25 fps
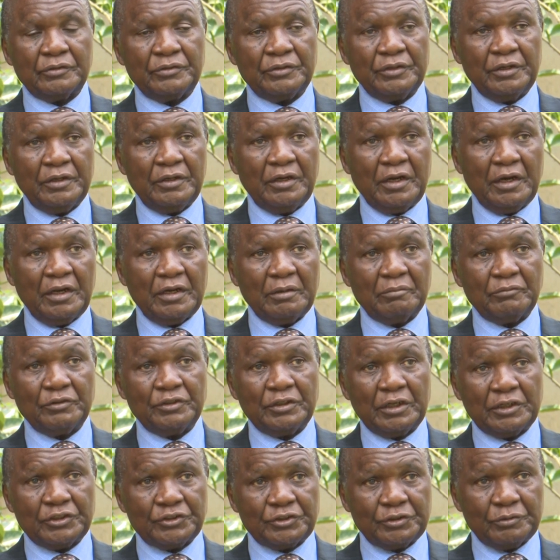The NRM
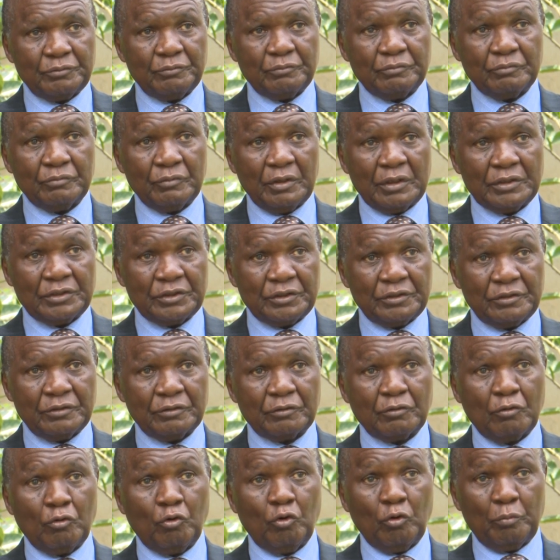leadership wanted
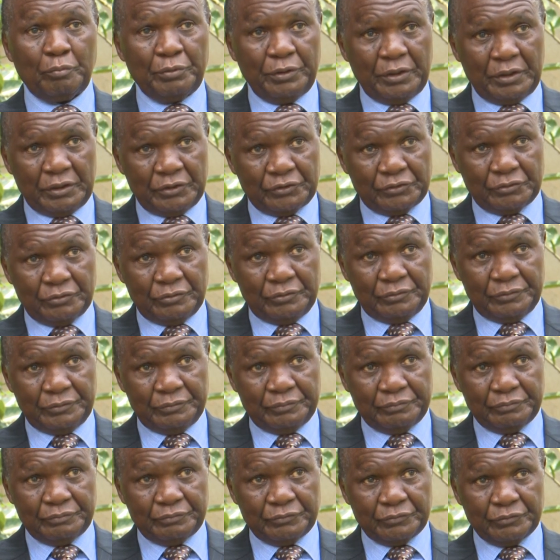cooperation
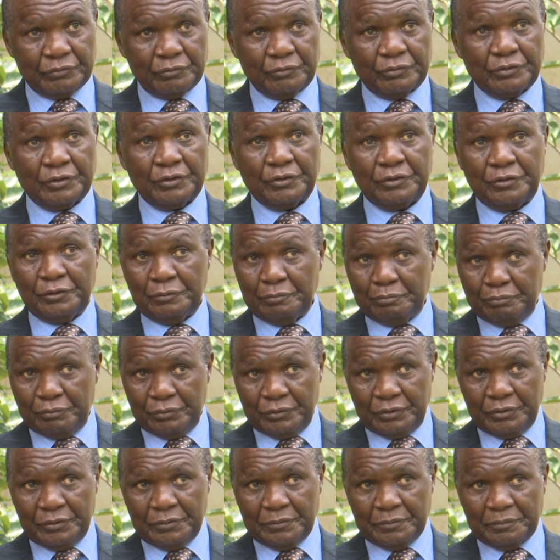with the
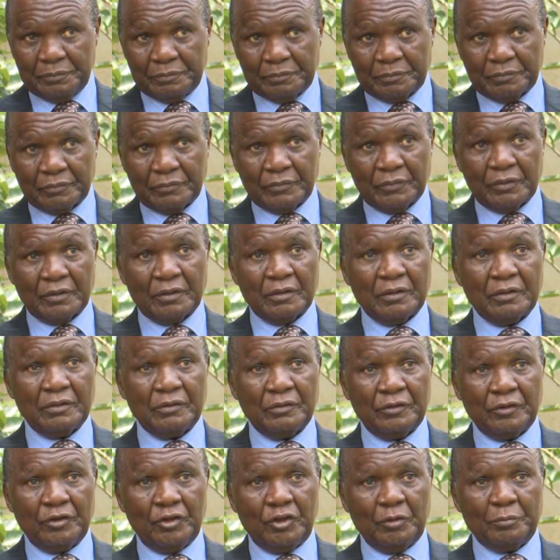DP.
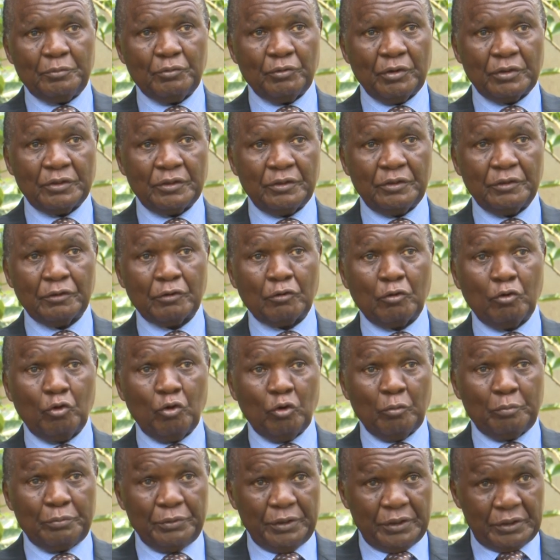The DP wanted the
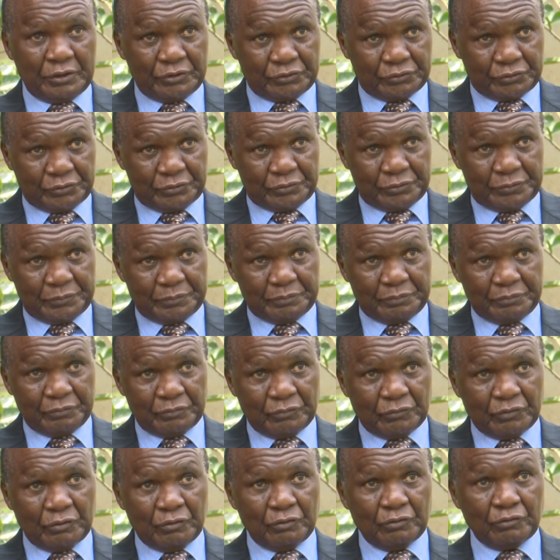cooperation
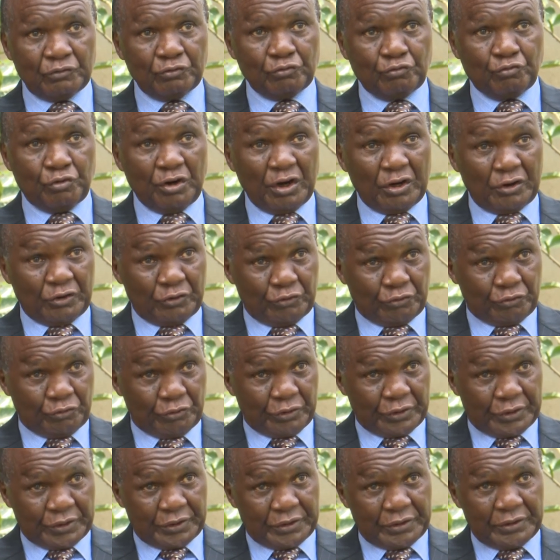
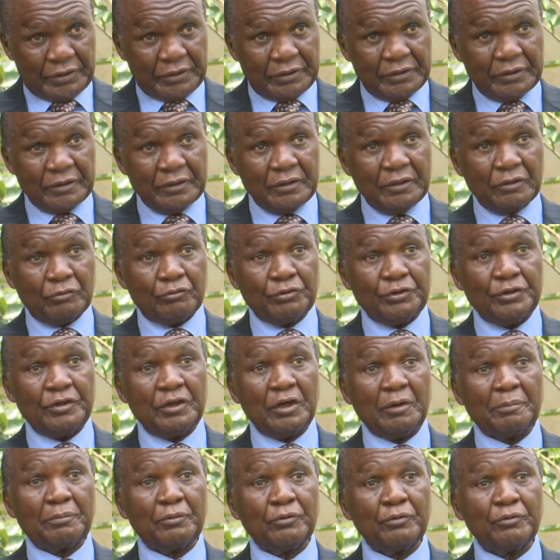structurally agreed
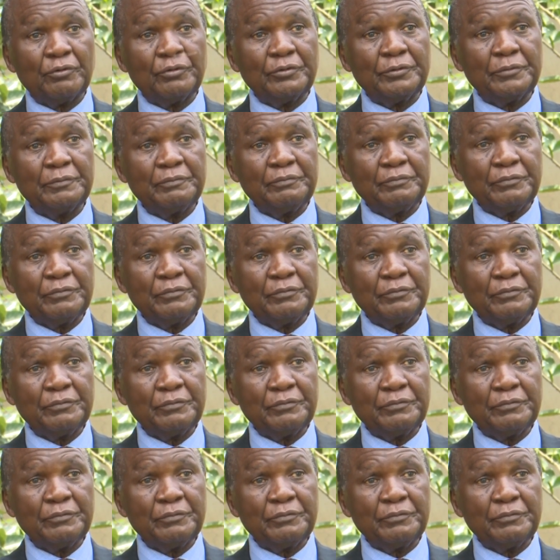upon,